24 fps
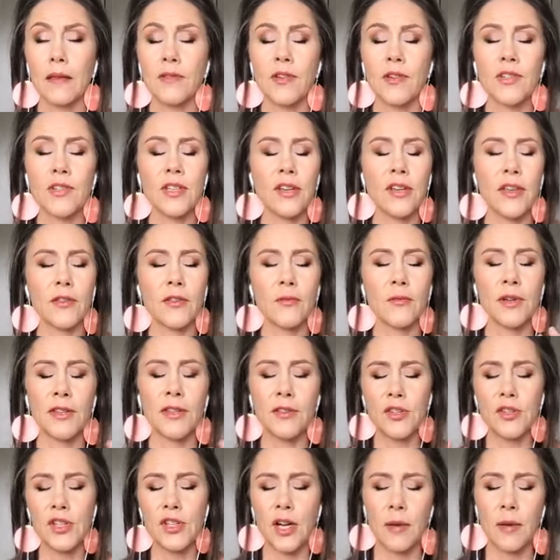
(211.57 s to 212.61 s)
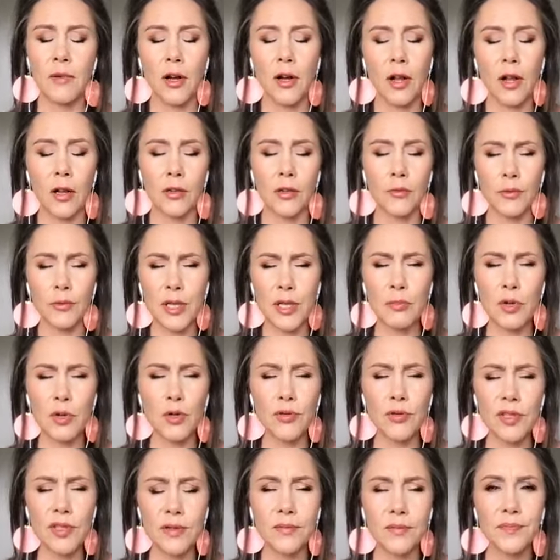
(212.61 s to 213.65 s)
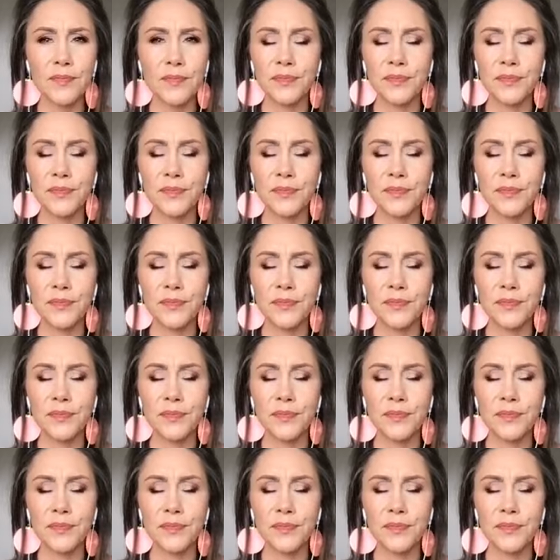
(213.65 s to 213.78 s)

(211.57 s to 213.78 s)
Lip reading: there's another one in the shop called Reboot.